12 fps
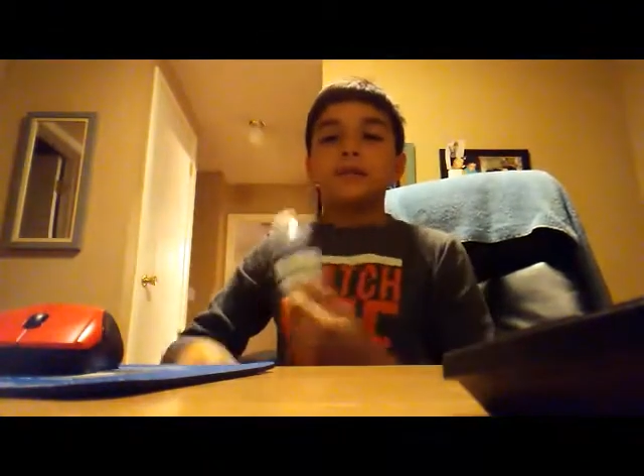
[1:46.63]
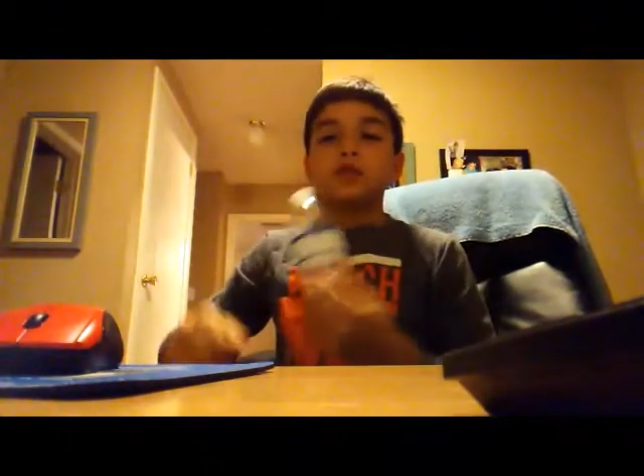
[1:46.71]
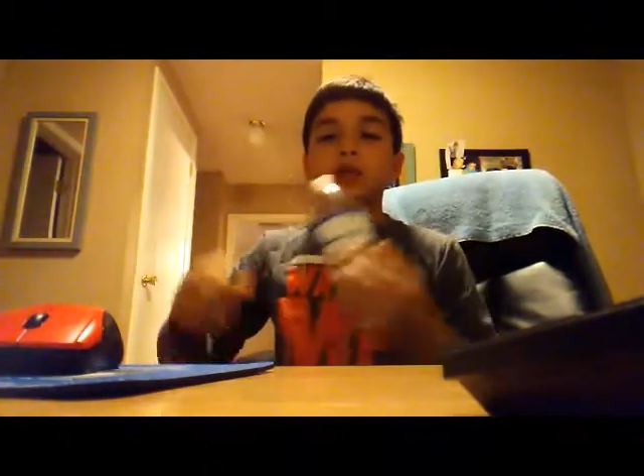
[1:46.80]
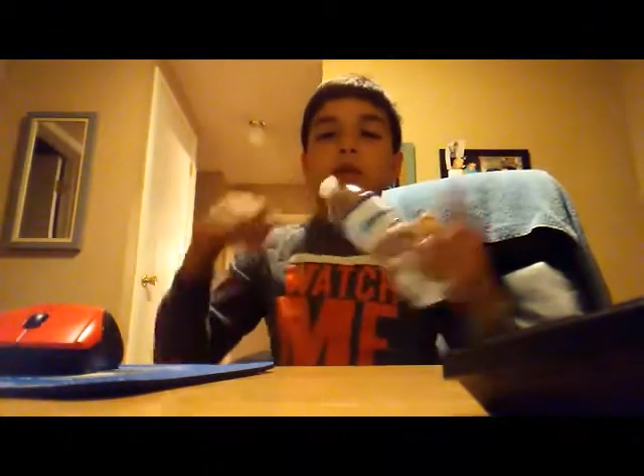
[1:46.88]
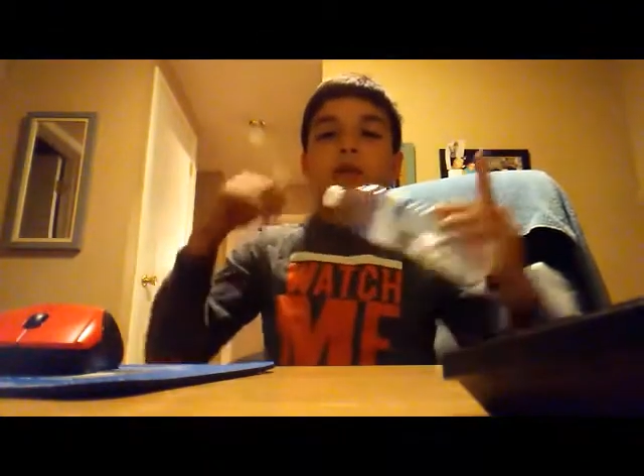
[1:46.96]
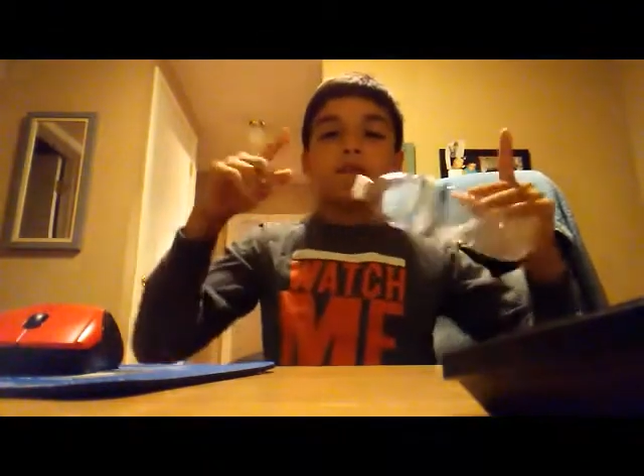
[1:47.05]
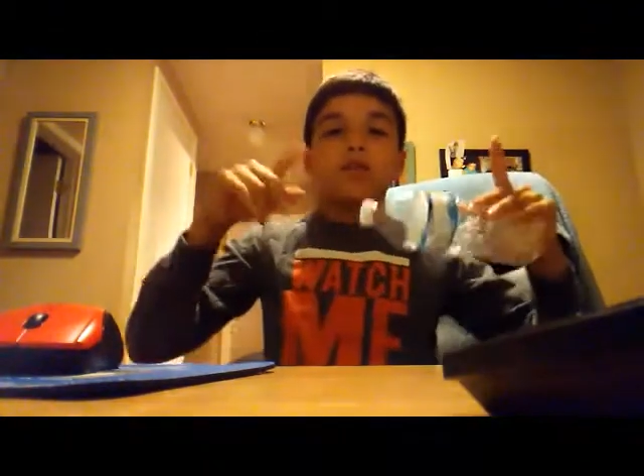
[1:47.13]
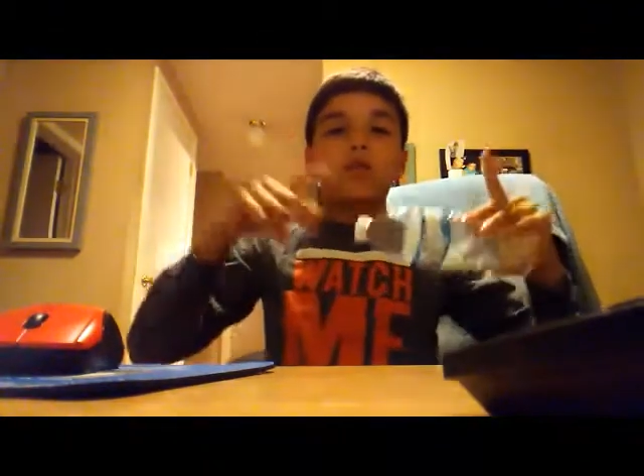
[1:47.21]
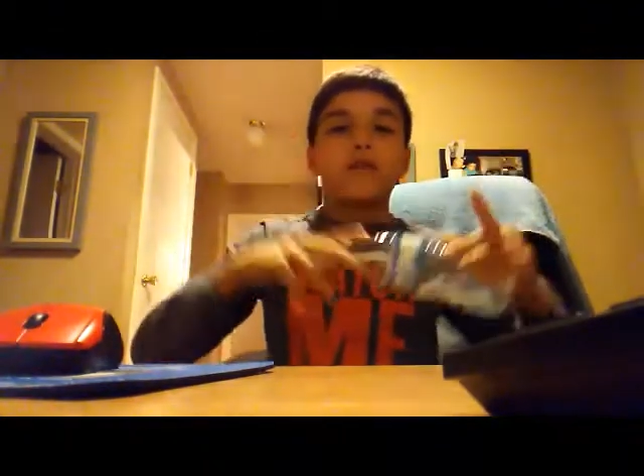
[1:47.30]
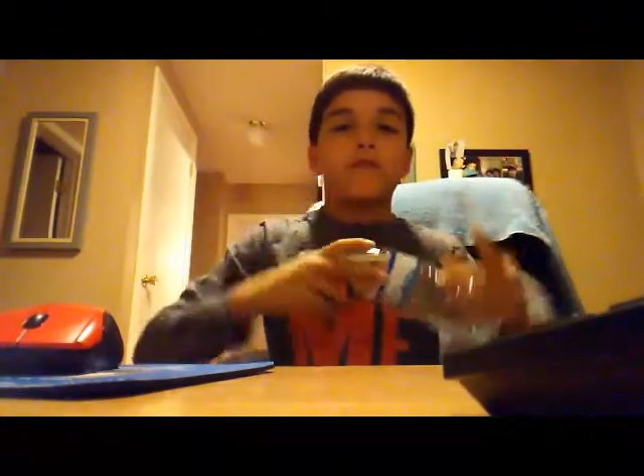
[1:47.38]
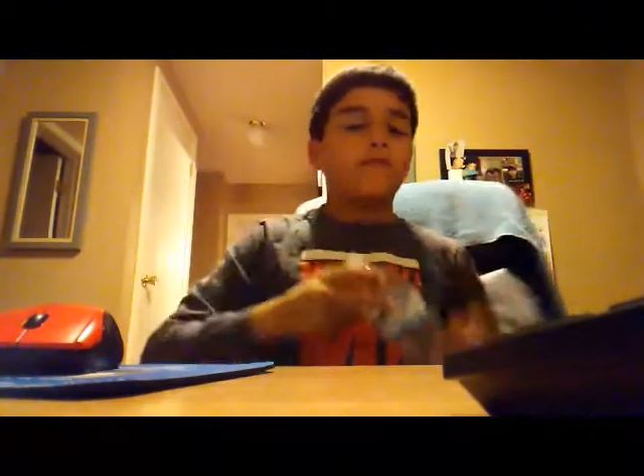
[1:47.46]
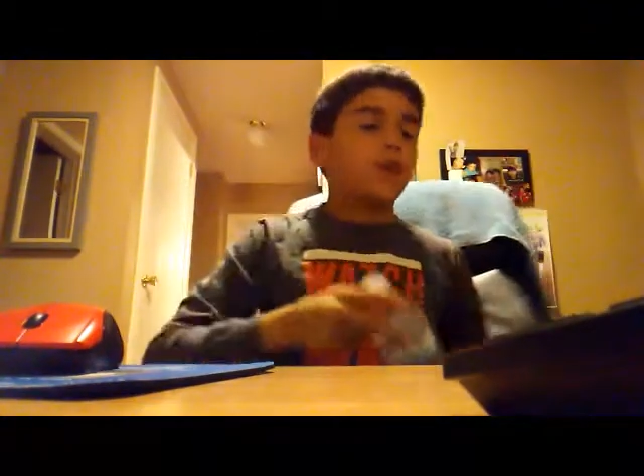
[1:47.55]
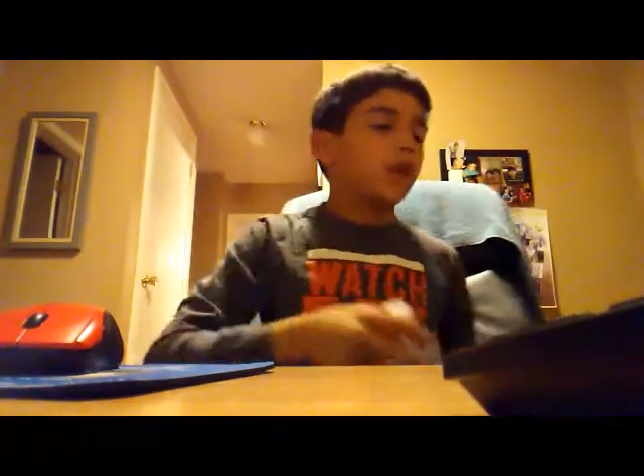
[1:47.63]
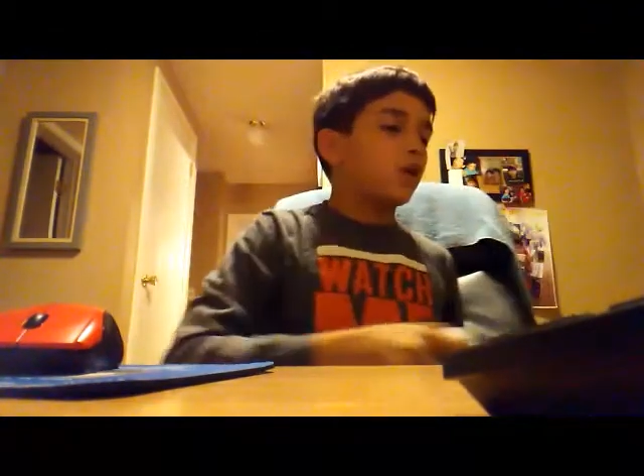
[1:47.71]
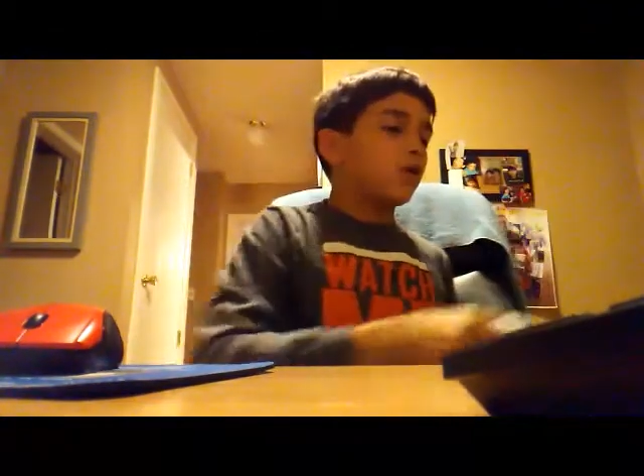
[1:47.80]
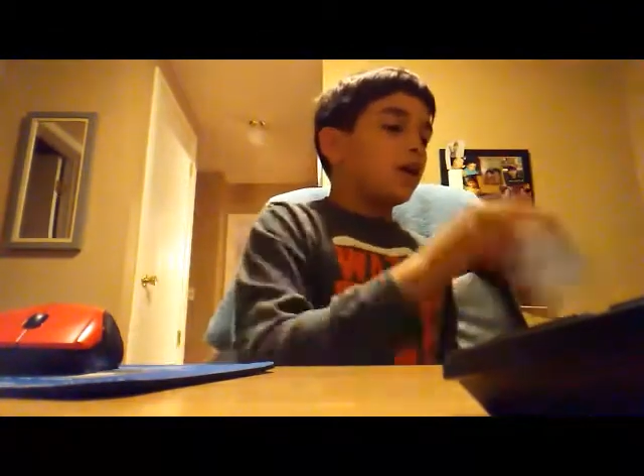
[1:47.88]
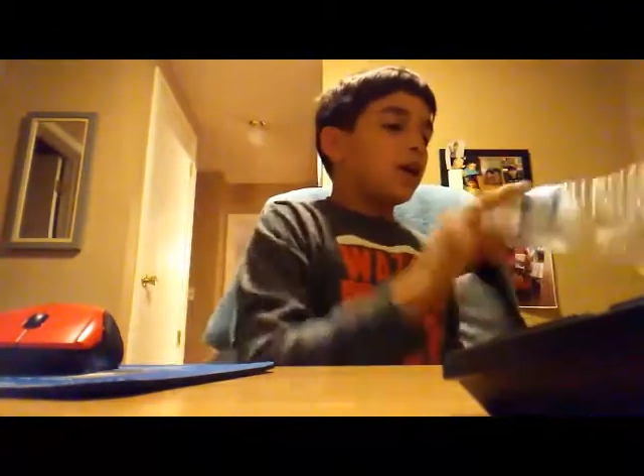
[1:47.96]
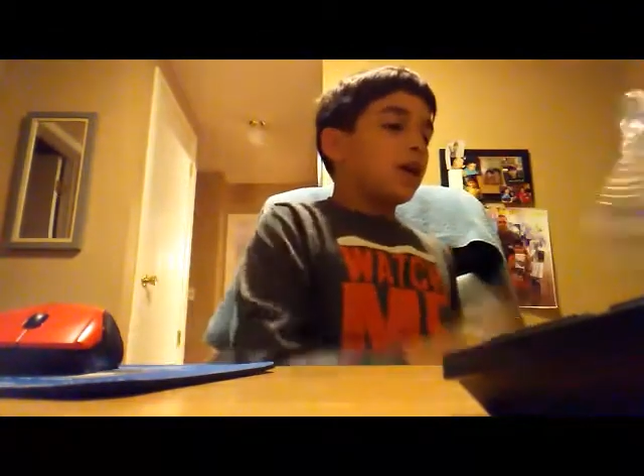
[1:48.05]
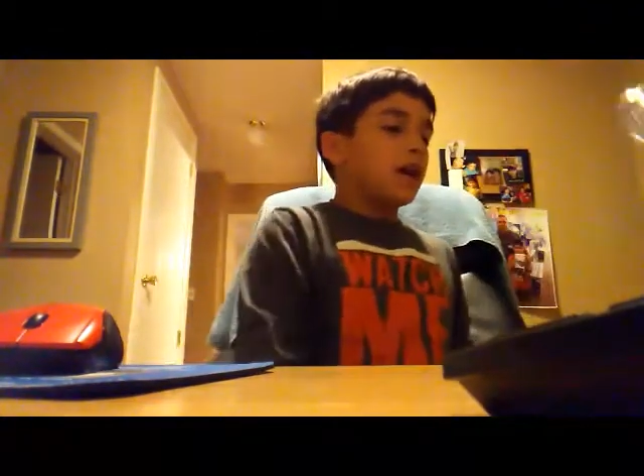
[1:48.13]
I'm gonna try to give you another video.